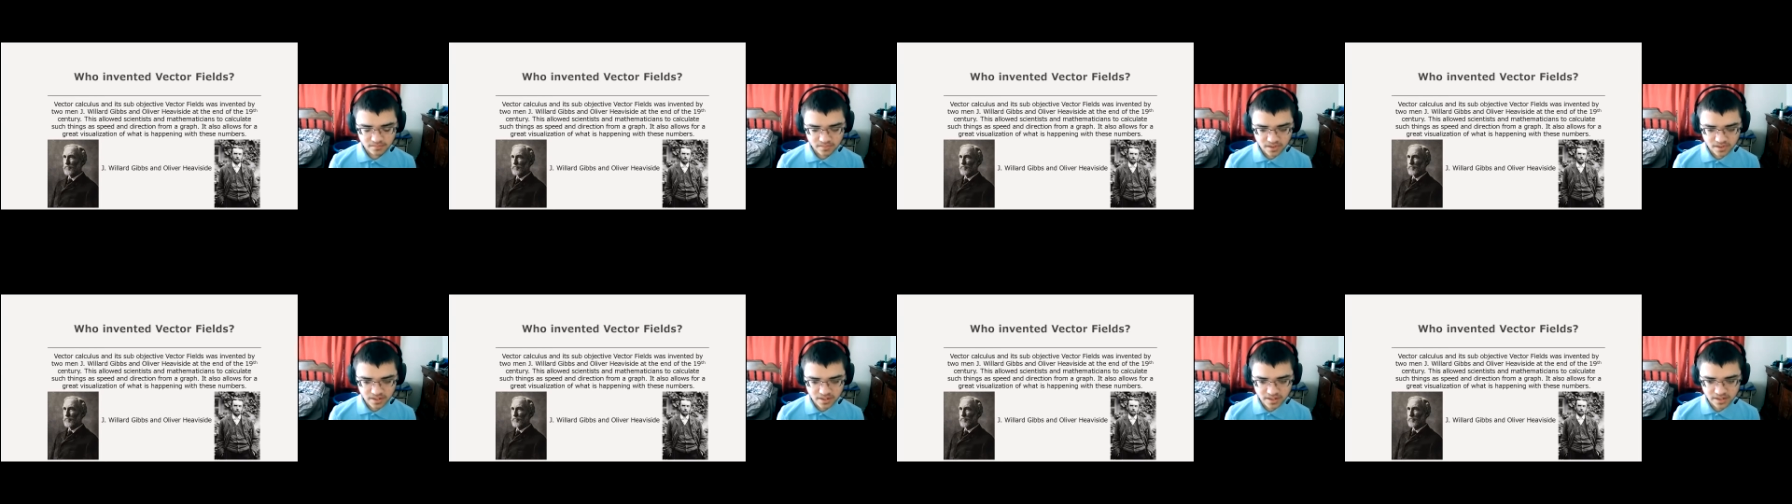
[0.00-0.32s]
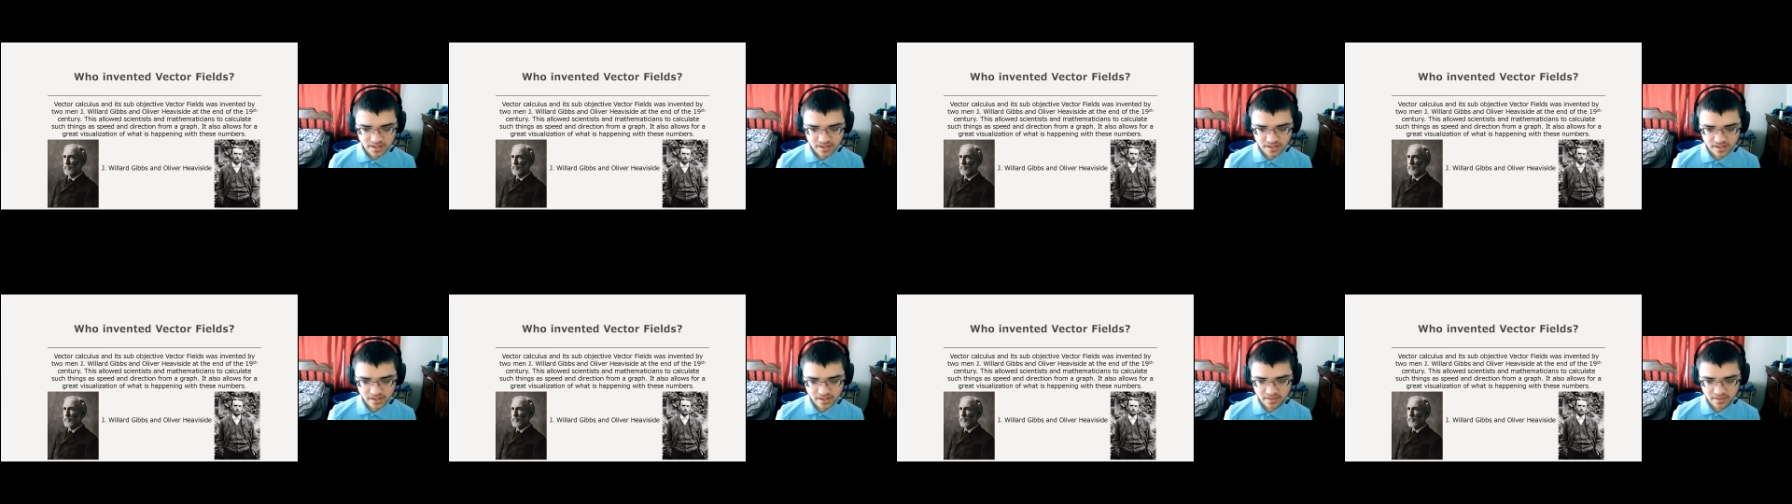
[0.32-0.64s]

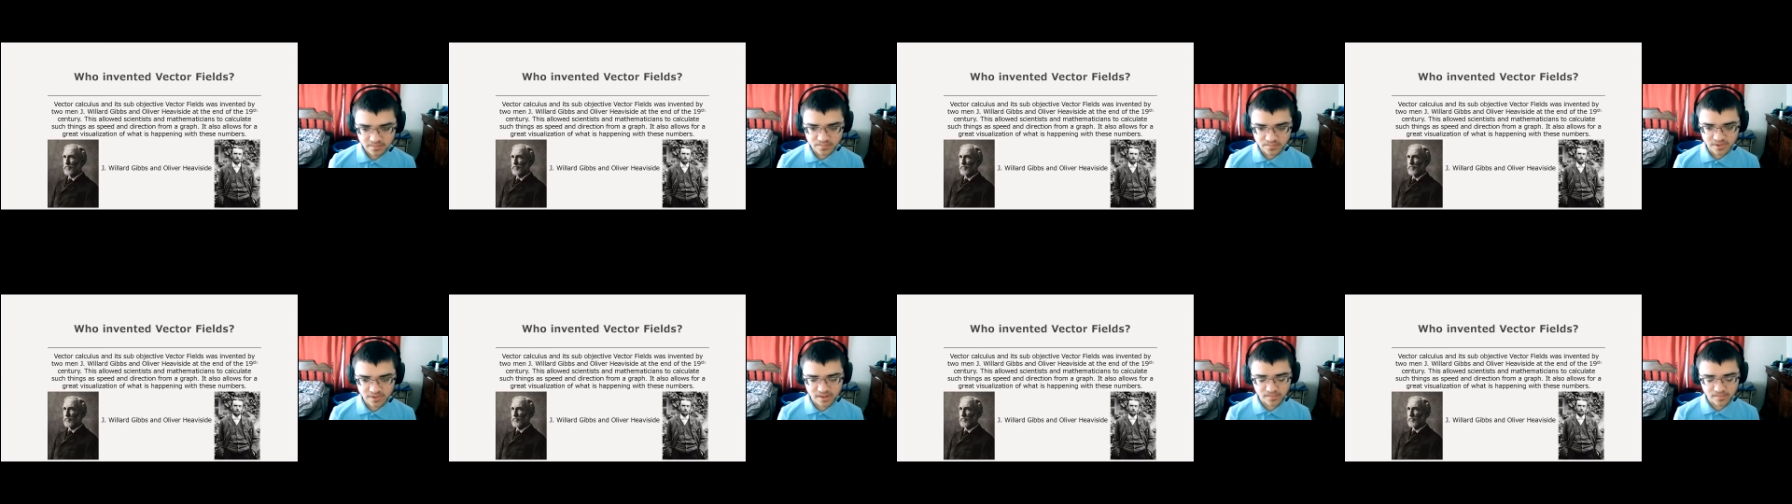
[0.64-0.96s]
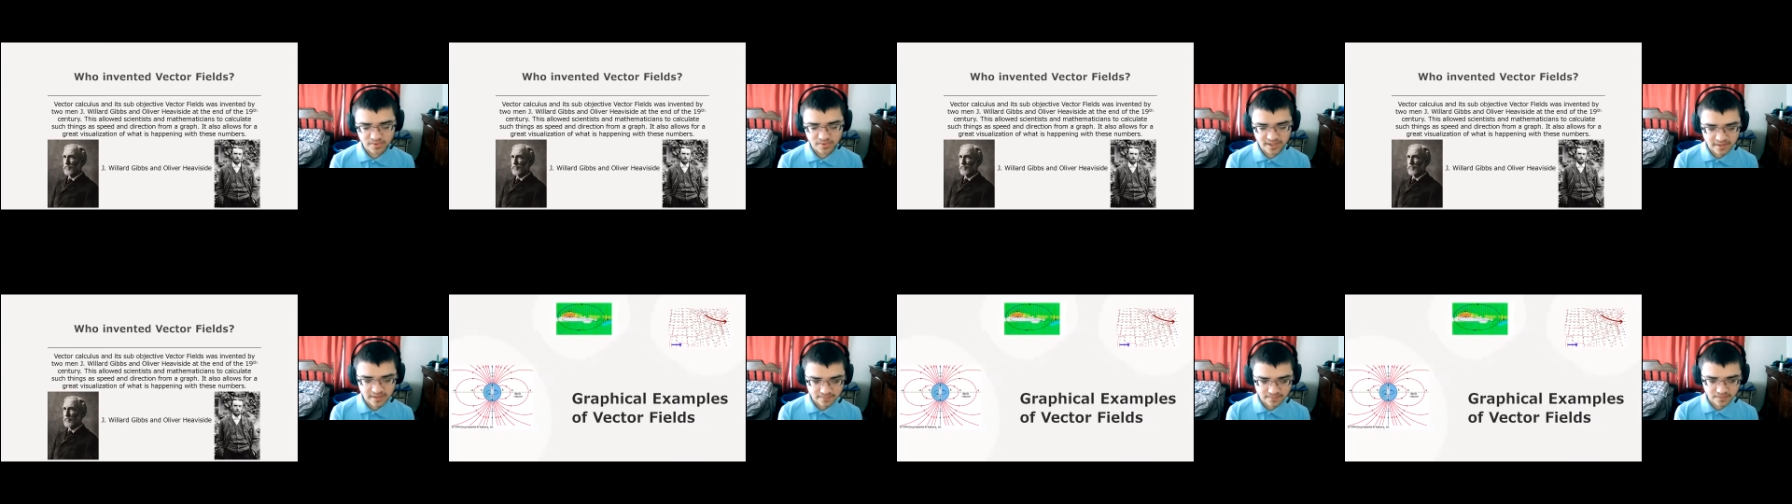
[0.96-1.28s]
And
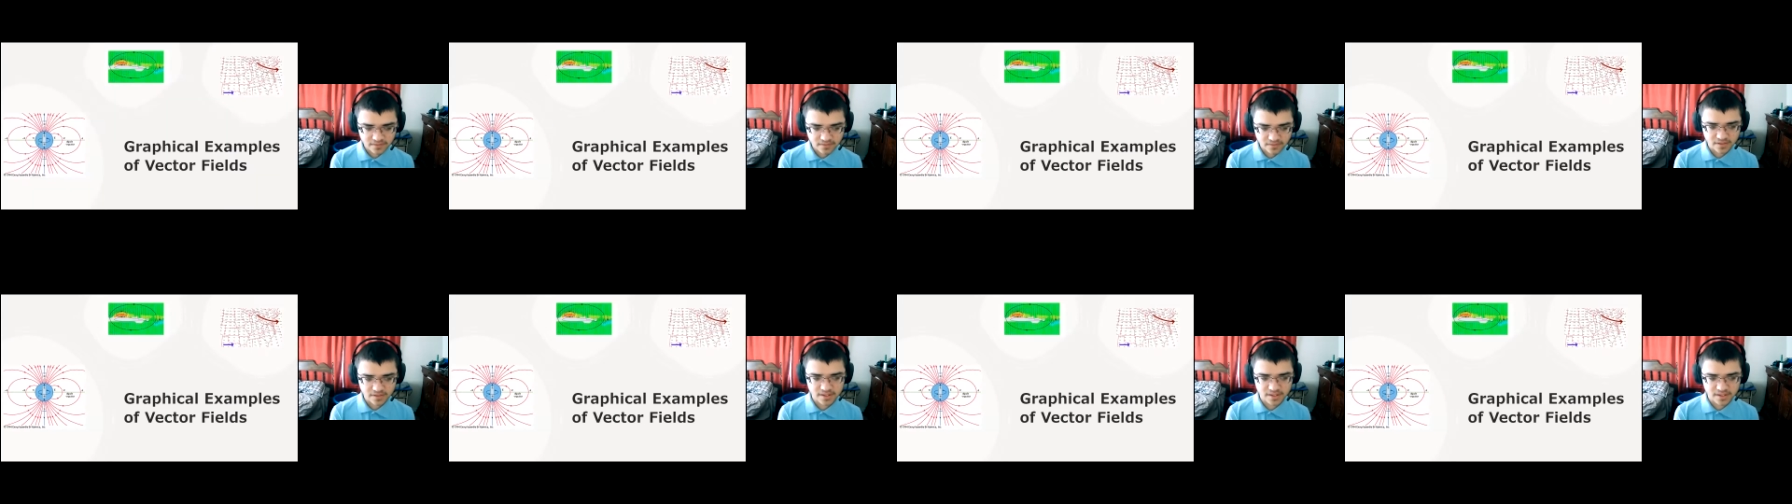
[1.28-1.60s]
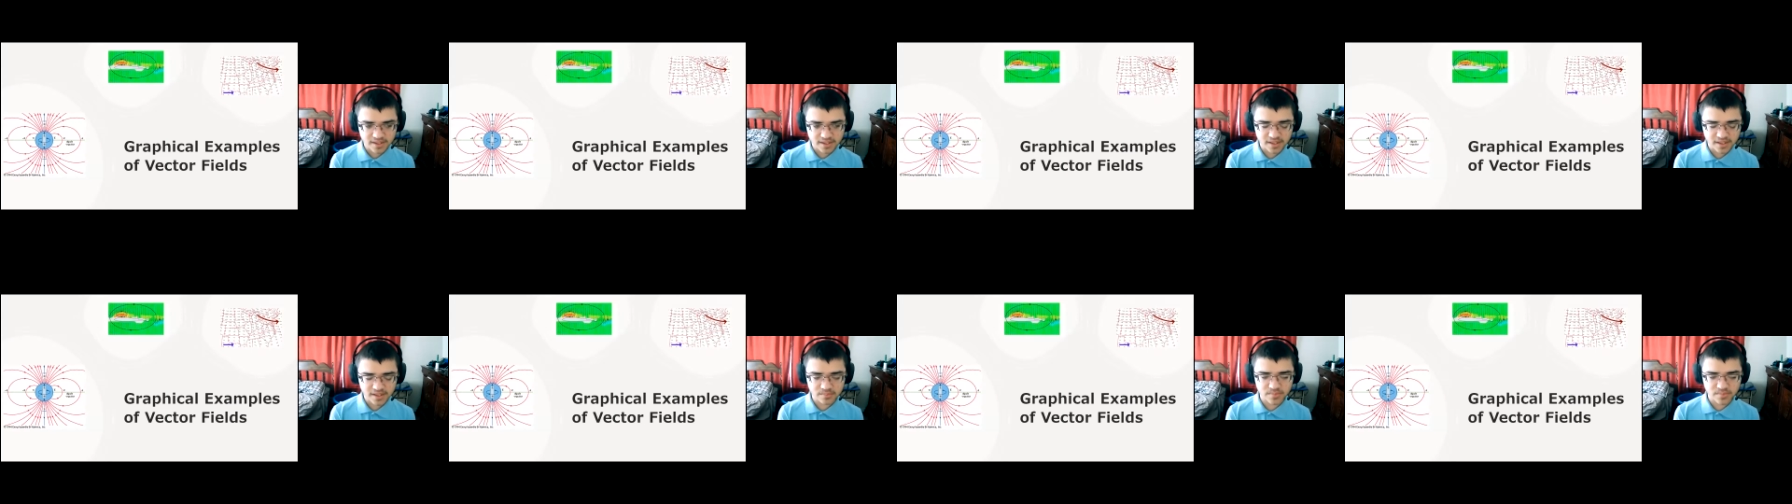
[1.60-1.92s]
some graphical
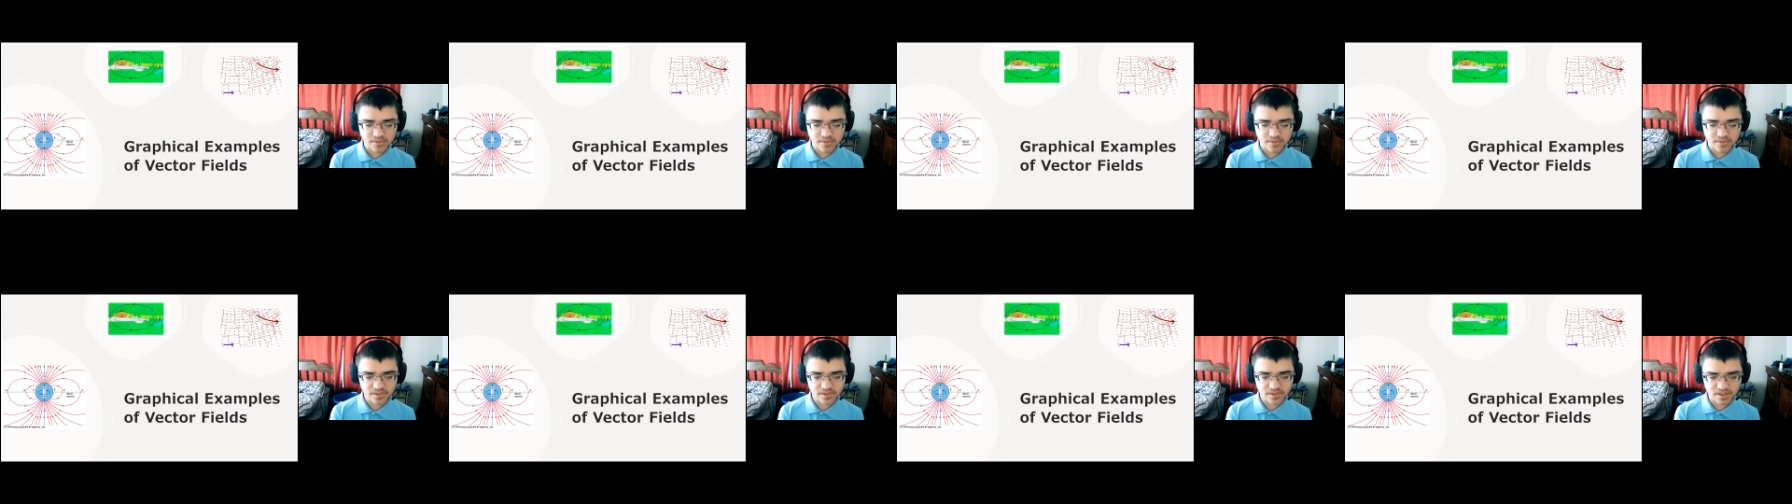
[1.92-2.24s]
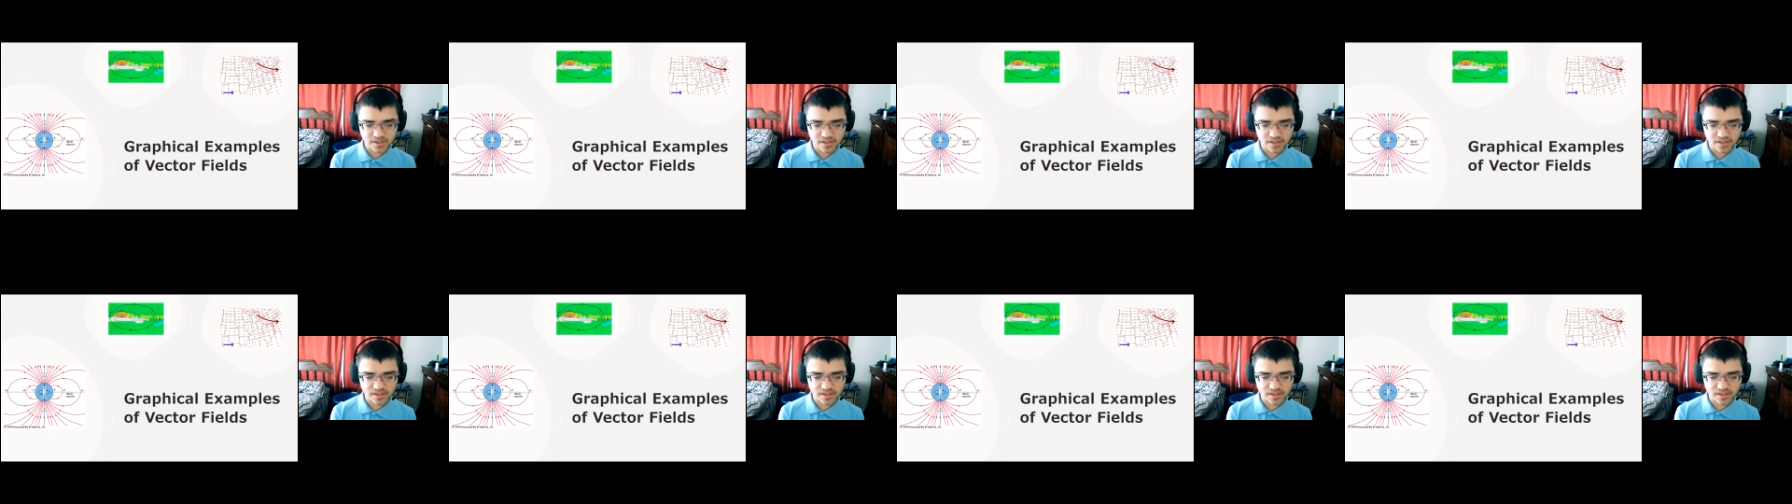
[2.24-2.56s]

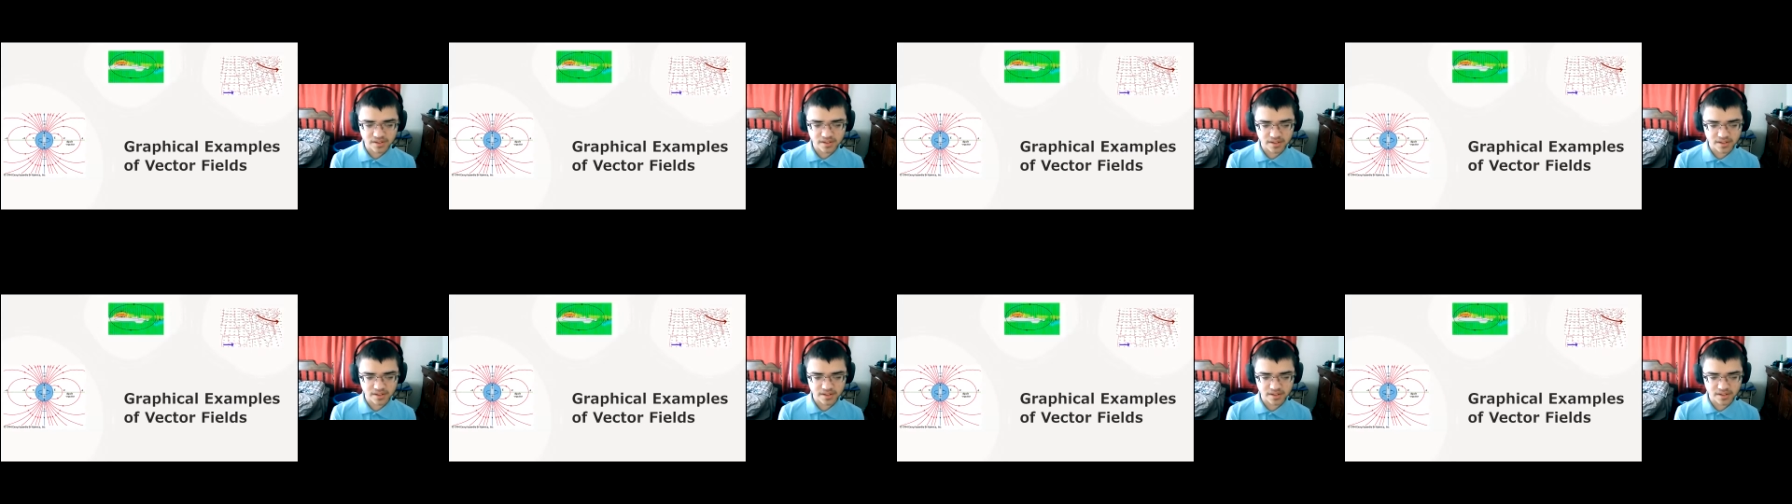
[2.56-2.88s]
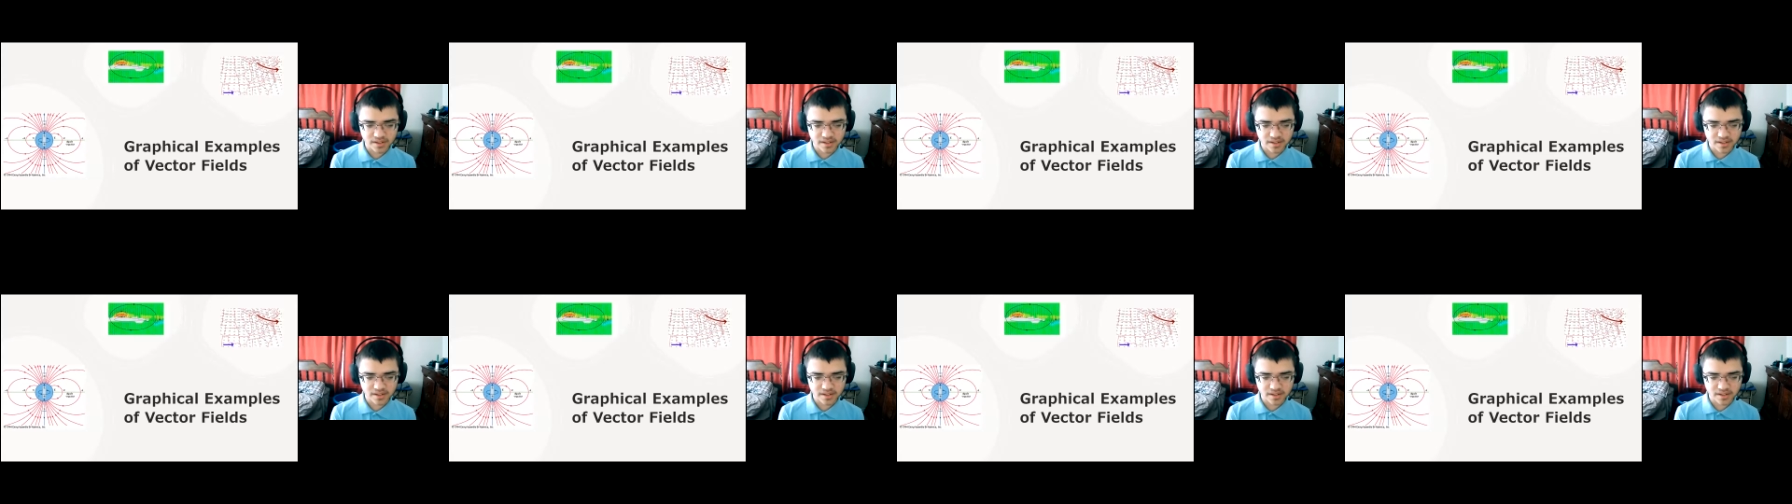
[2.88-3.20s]
examples of
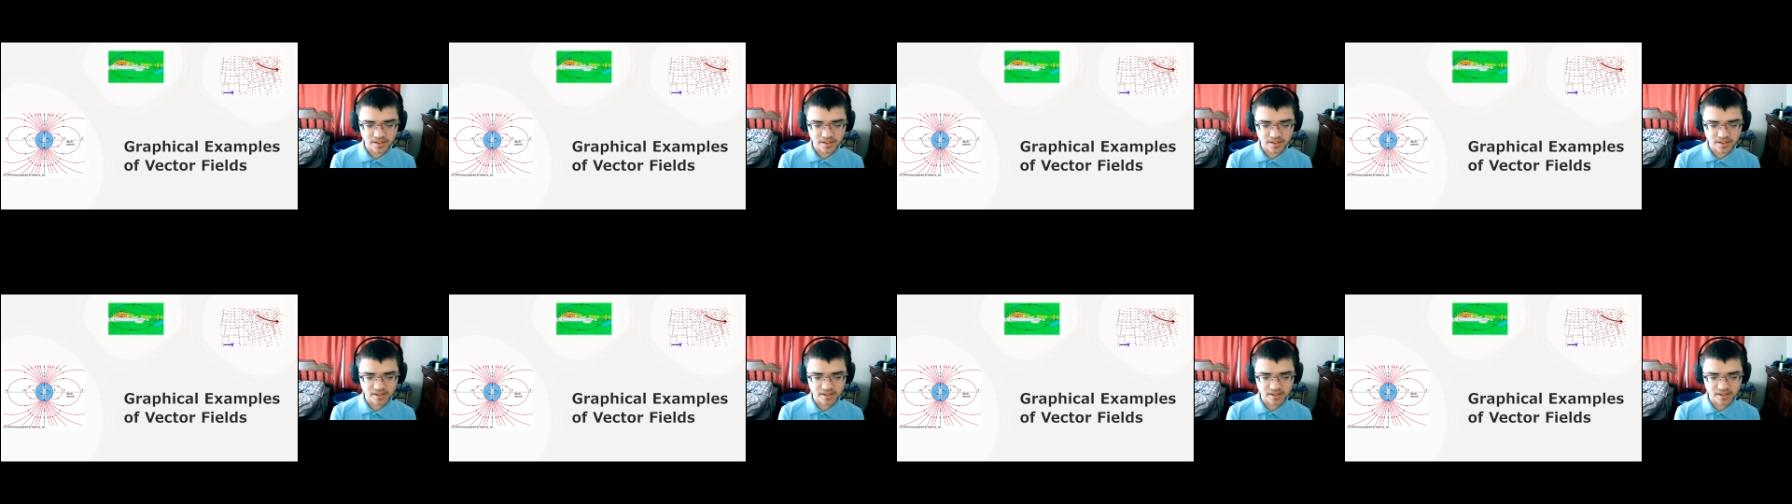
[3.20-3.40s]
vector